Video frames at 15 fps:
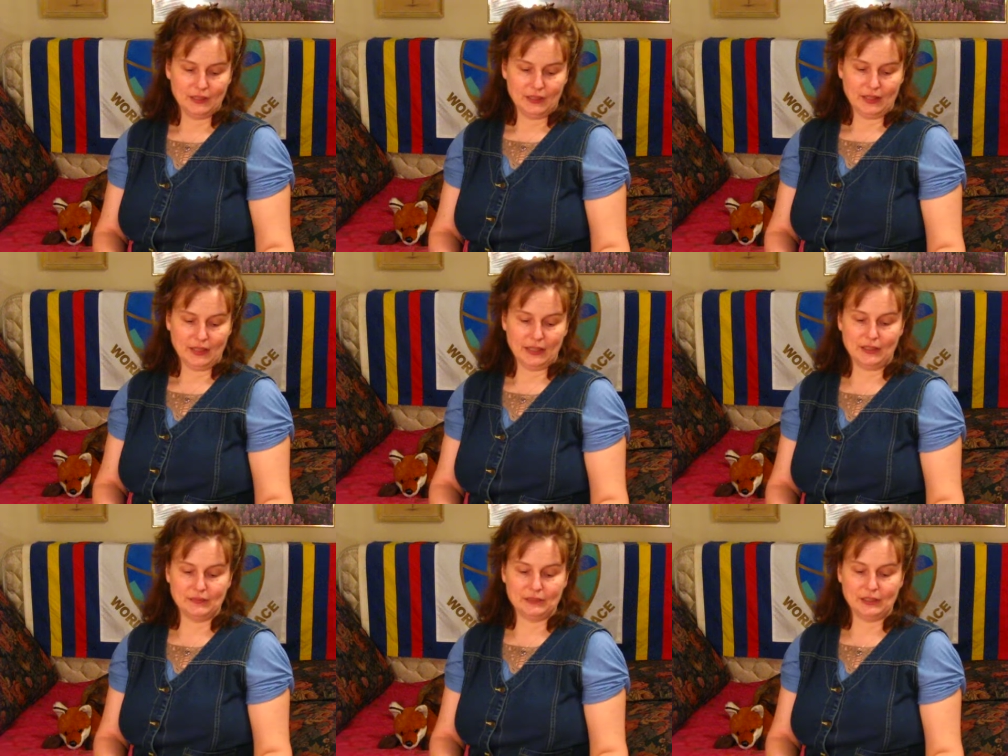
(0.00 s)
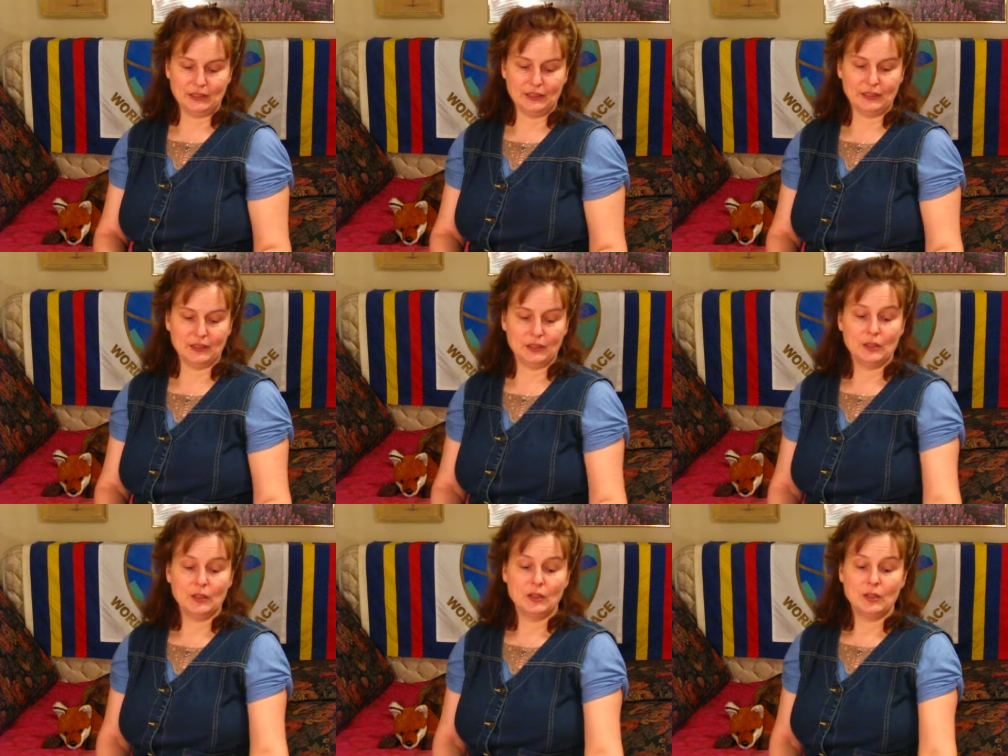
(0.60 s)
I have down here,
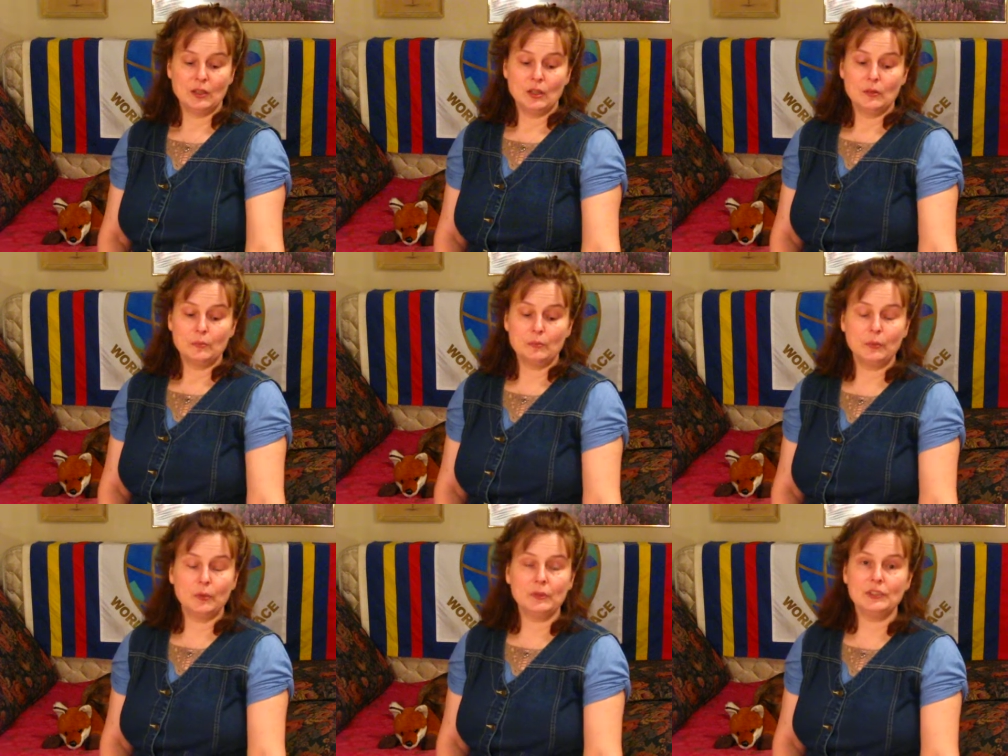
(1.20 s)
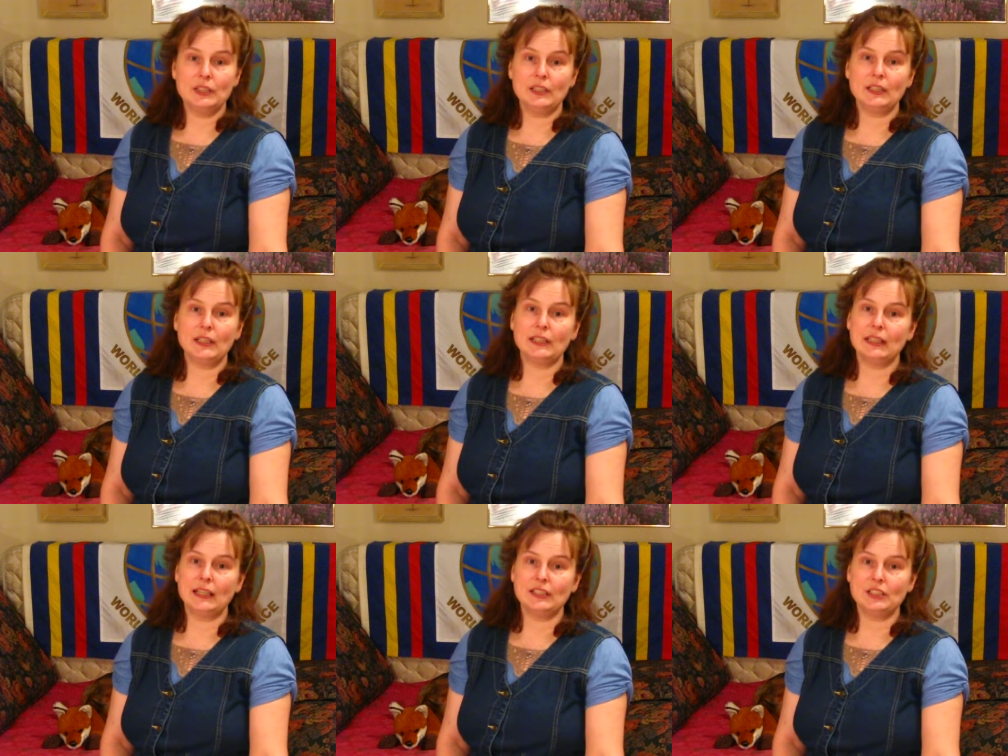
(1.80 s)
Putin
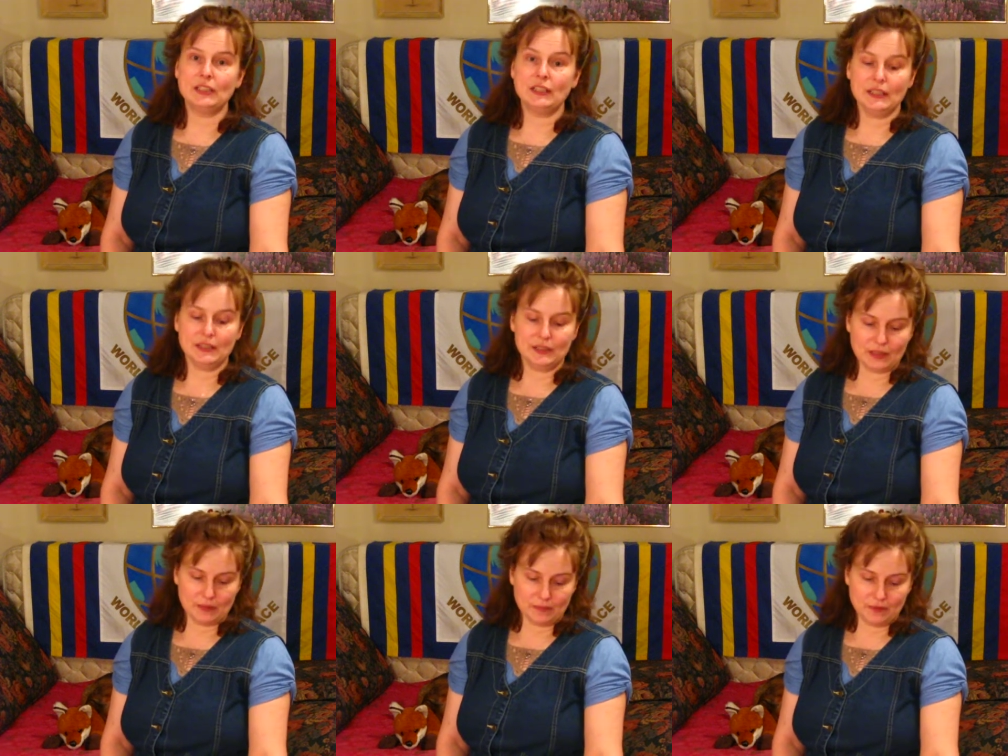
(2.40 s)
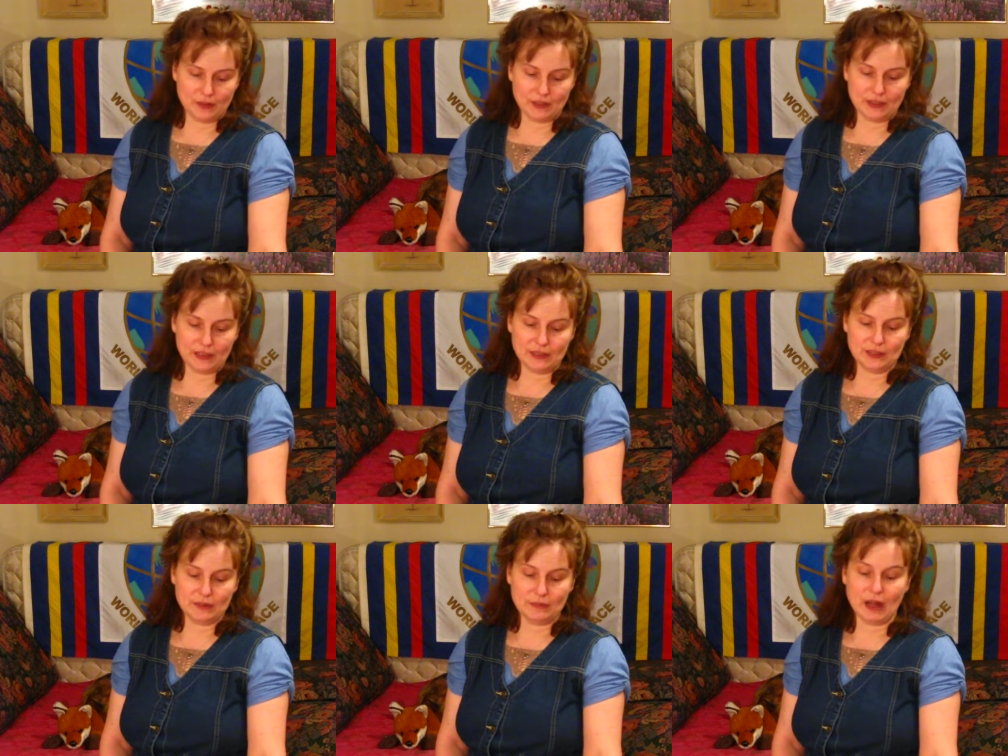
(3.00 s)
allegedly
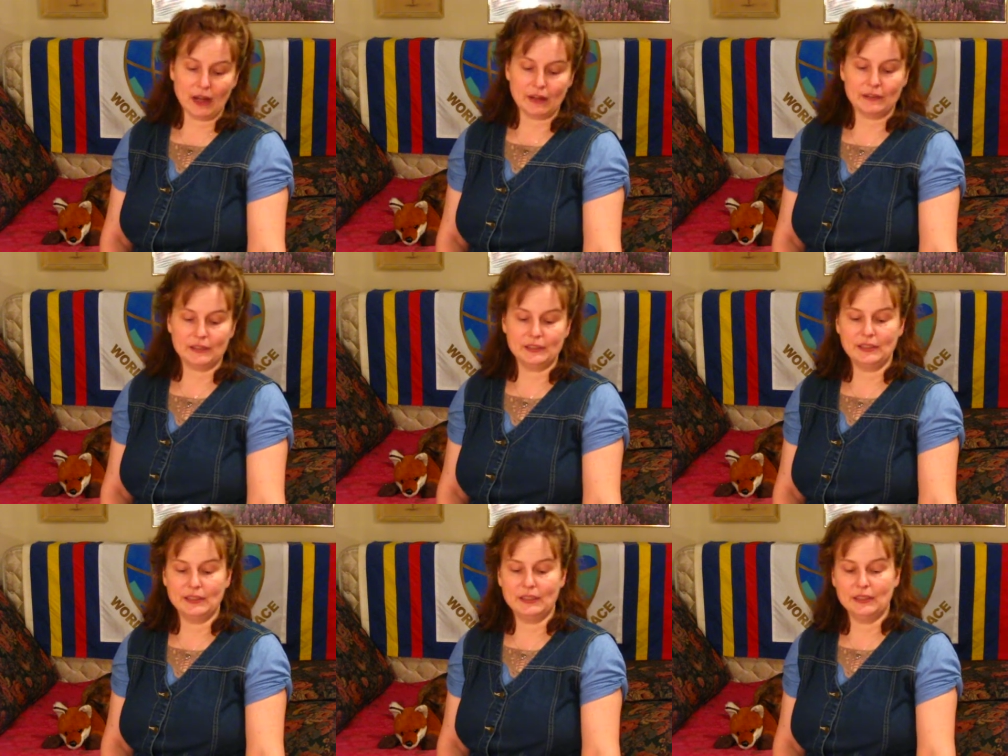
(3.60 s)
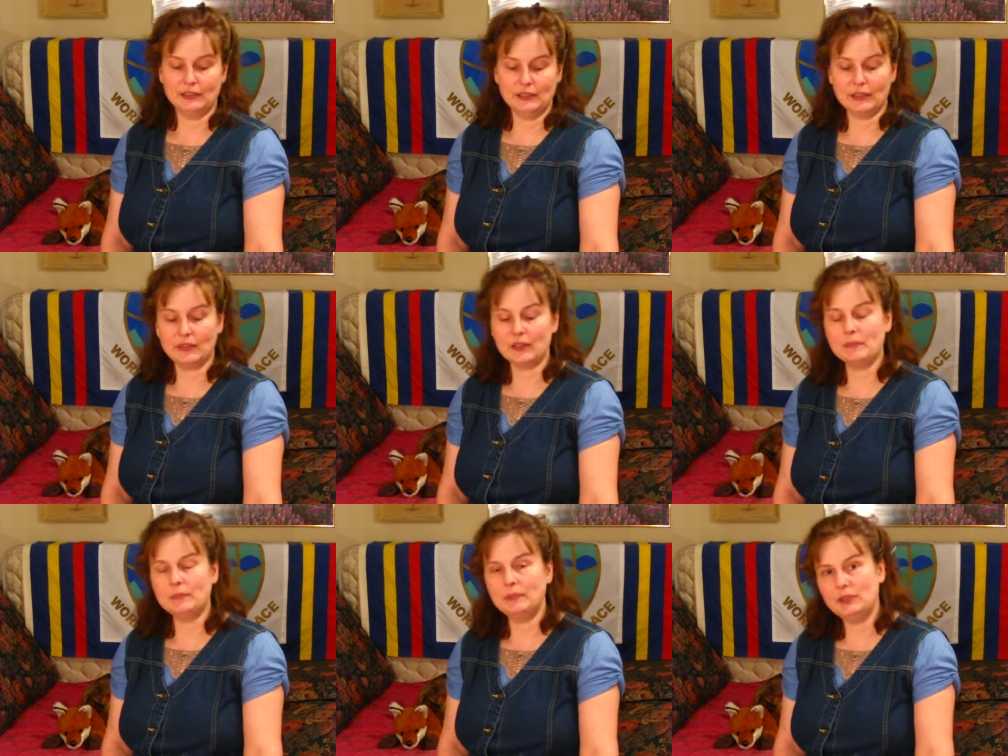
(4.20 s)
subverting democracy in
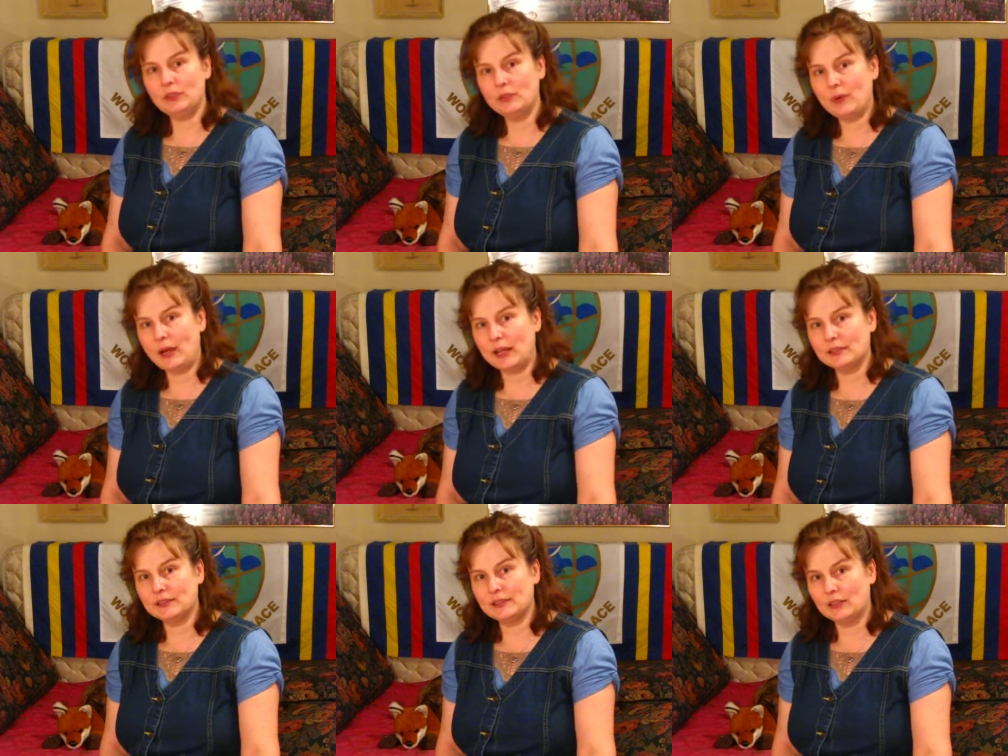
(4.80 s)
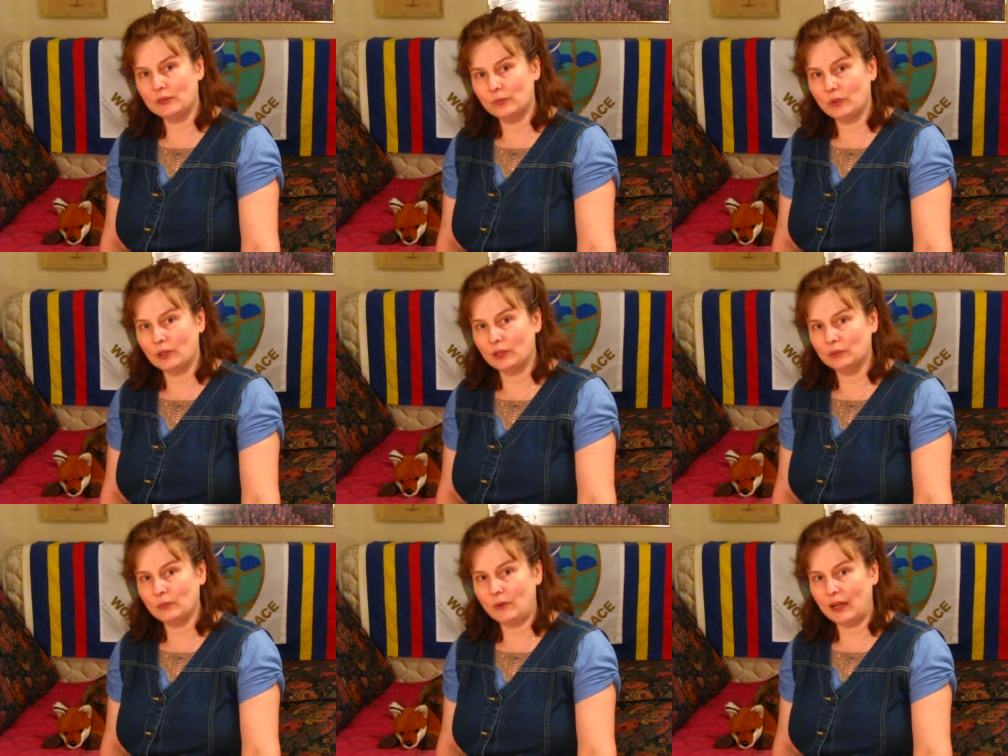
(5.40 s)
Europe, U.S., and
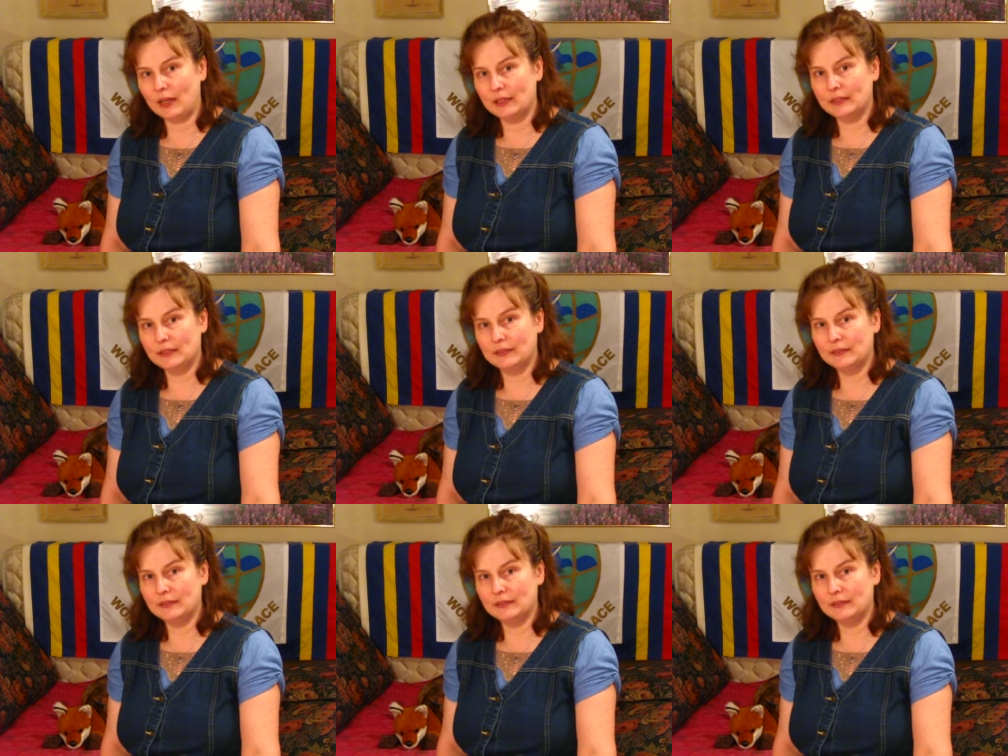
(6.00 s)
worldwide.